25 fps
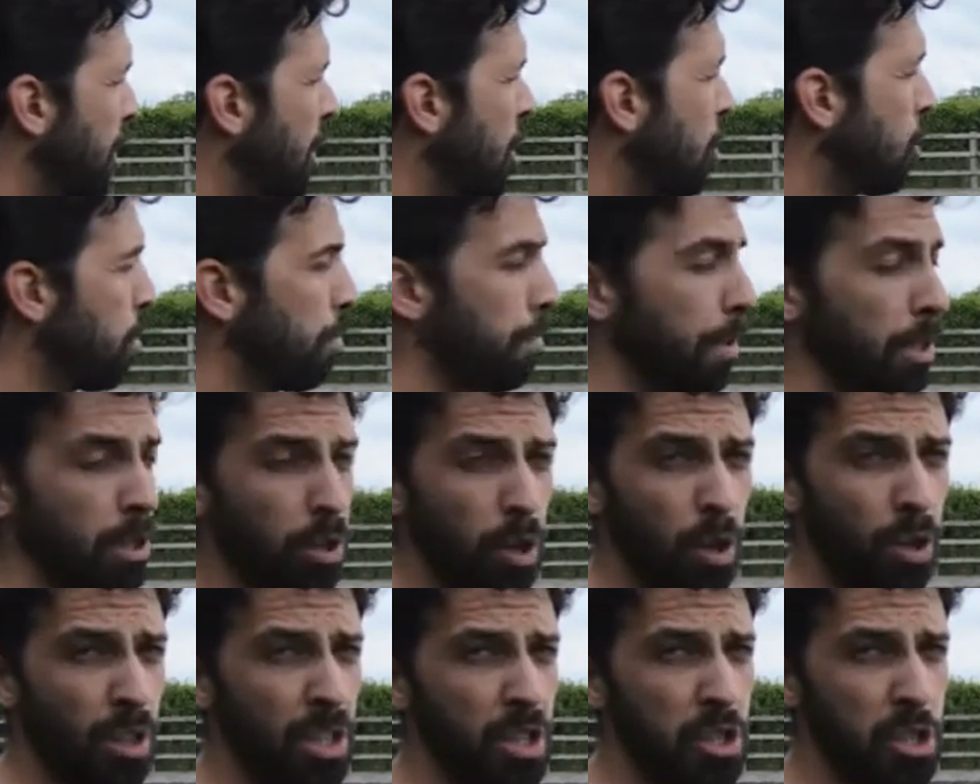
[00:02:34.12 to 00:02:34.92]
tissue
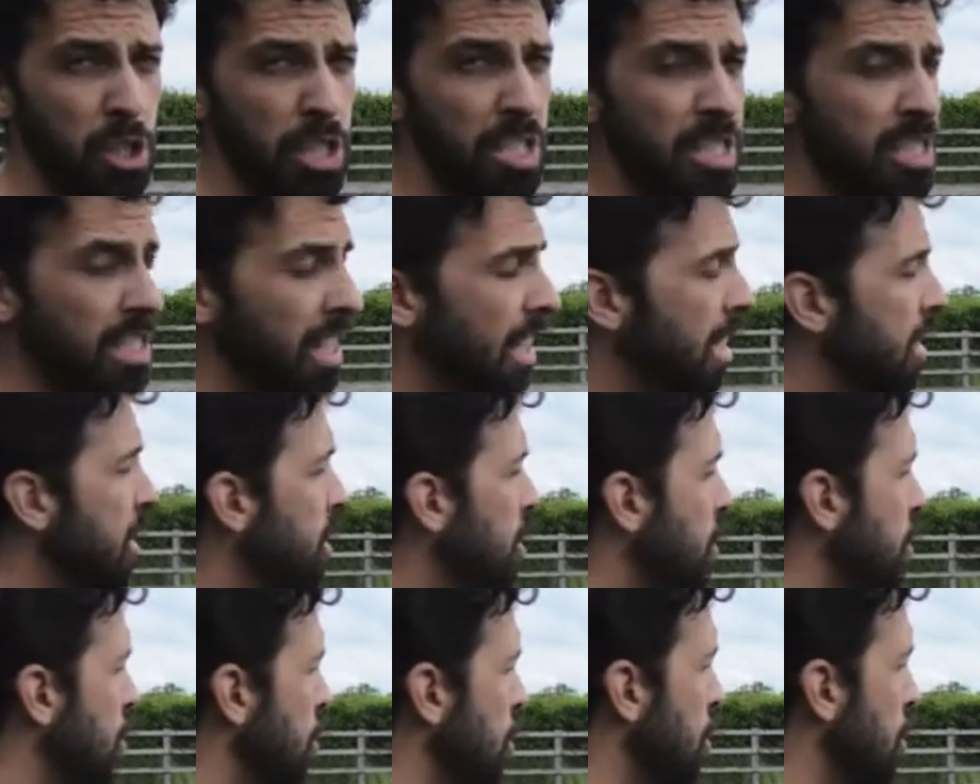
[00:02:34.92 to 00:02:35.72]
pathologies
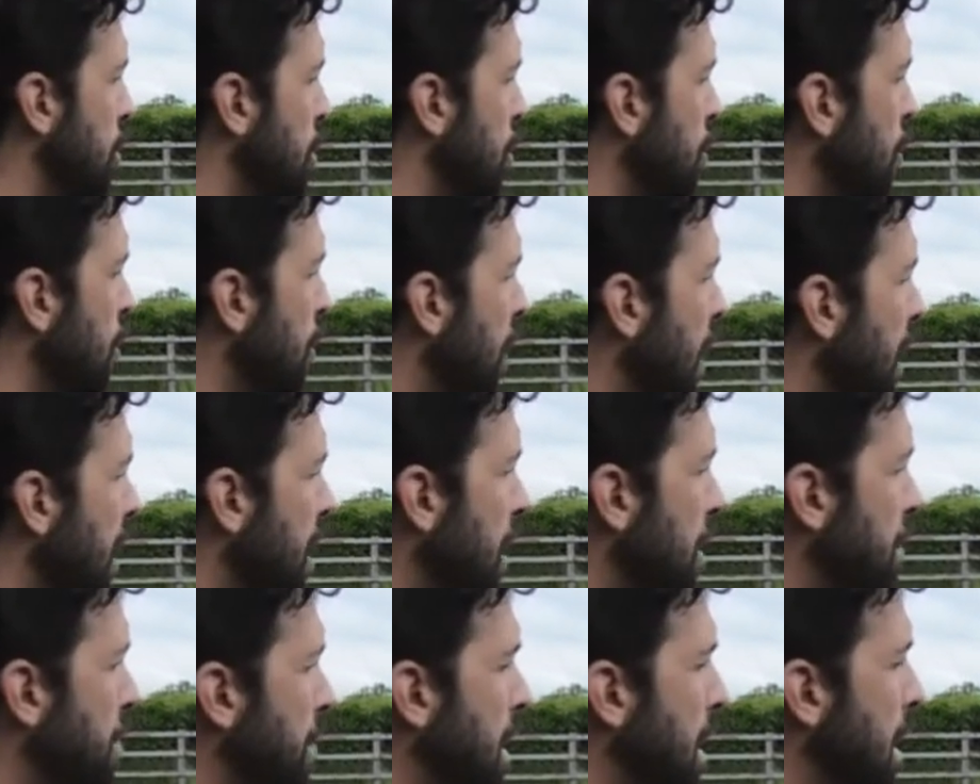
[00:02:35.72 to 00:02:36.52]
tend to
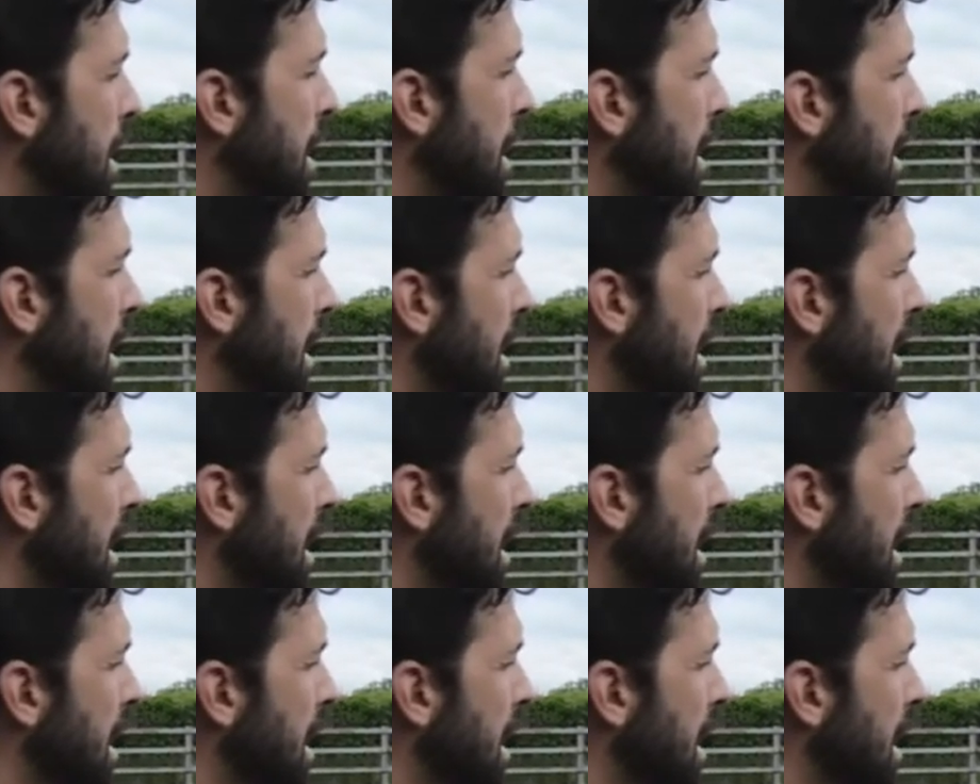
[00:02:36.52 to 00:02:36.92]
be